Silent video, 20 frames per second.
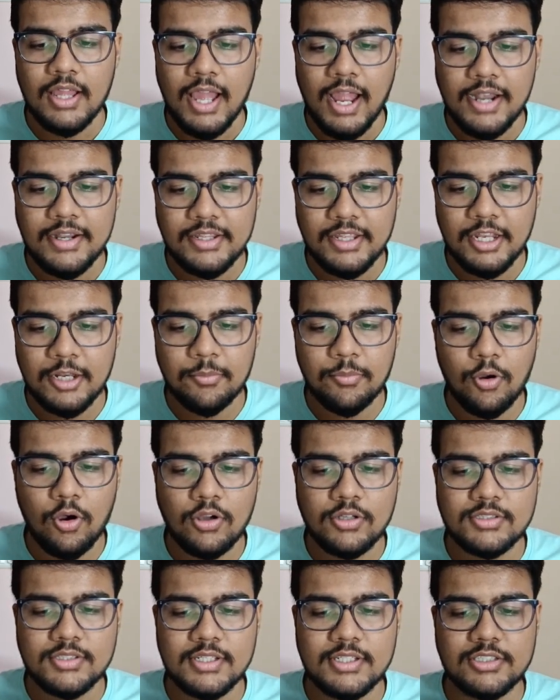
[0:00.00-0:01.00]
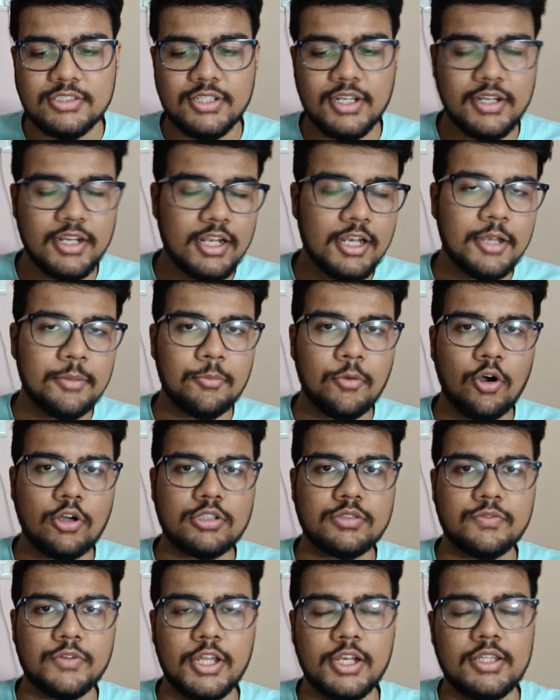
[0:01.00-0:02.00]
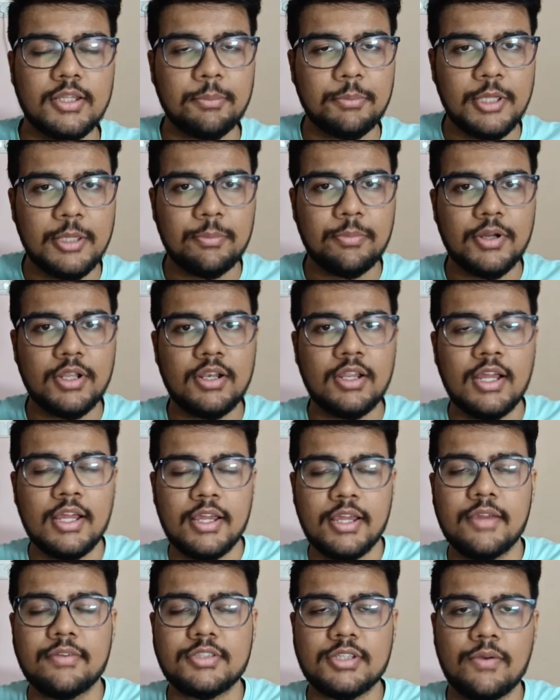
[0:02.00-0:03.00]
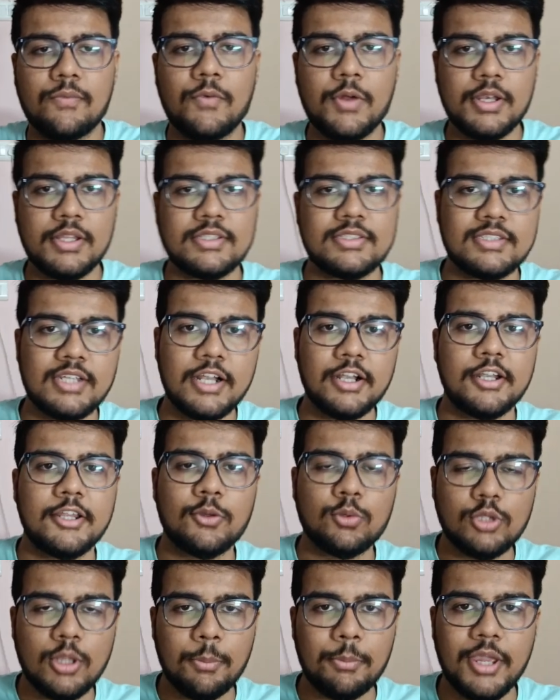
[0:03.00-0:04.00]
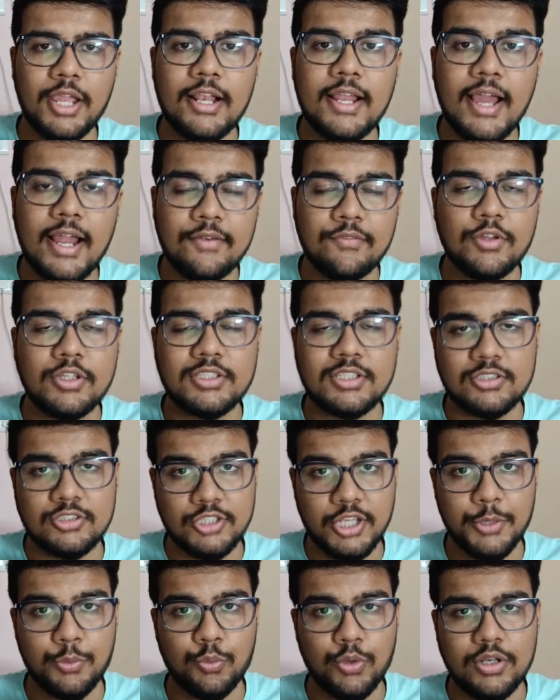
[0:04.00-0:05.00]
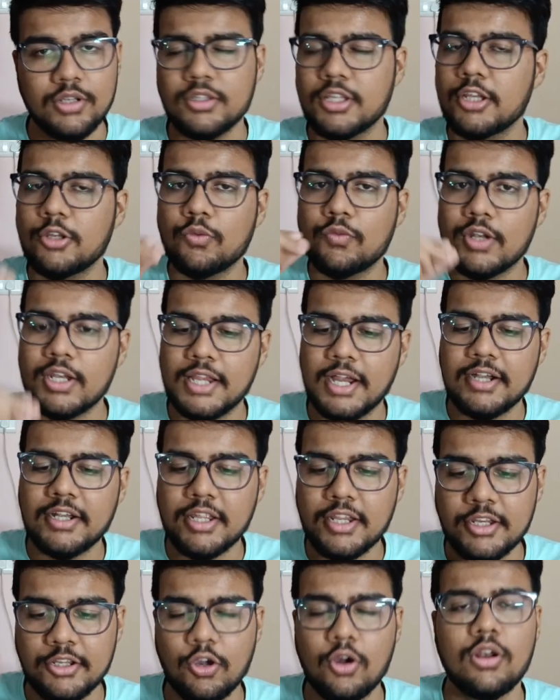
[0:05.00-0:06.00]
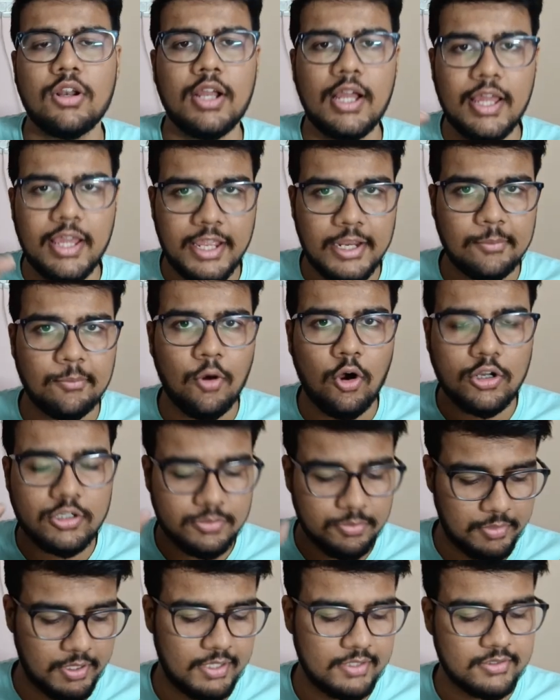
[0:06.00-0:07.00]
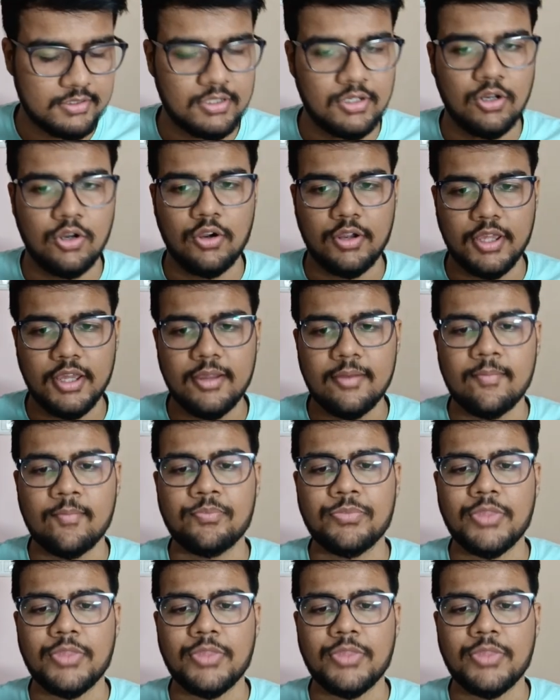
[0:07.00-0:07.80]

And inbox is general inbox, where the people, if someone is sent you the mail and which is genuine, then you will get in your inbox mails. Okay.